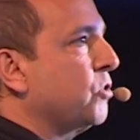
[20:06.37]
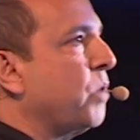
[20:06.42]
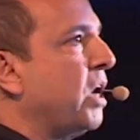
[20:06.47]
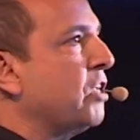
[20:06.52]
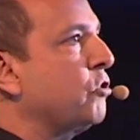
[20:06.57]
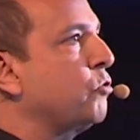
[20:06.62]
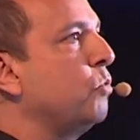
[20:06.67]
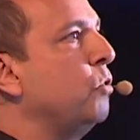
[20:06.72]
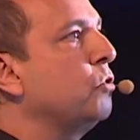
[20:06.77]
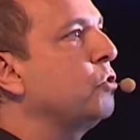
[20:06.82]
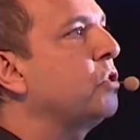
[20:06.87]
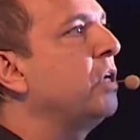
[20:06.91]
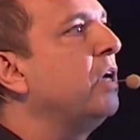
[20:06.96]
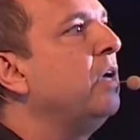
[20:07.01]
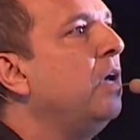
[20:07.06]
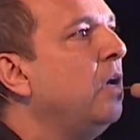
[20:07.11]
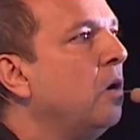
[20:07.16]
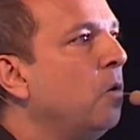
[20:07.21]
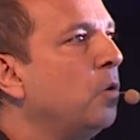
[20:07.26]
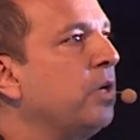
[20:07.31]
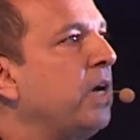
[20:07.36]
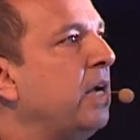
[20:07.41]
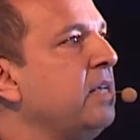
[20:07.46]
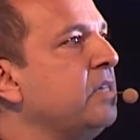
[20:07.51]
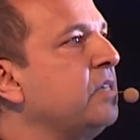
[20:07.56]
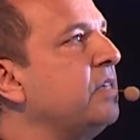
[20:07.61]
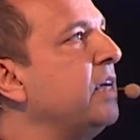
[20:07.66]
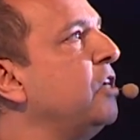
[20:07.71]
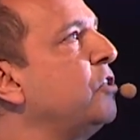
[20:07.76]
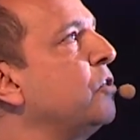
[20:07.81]
grassroots
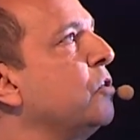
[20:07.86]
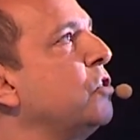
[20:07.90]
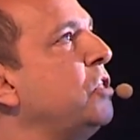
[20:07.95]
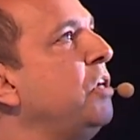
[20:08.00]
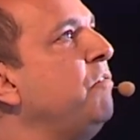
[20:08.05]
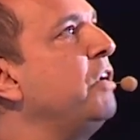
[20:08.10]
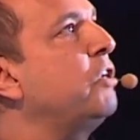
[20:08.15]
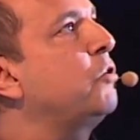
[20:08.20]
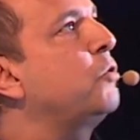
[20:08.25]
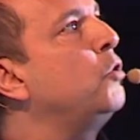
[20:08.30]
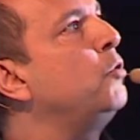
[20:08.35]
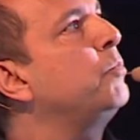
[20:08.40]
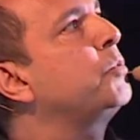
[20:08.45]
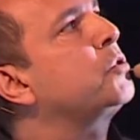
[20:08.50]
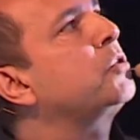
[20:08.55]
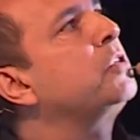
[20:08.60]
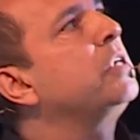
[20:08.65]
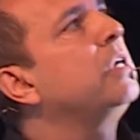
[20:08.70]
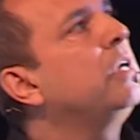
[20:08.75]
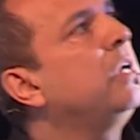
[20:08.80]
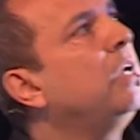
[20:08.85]
organizations, civic groups.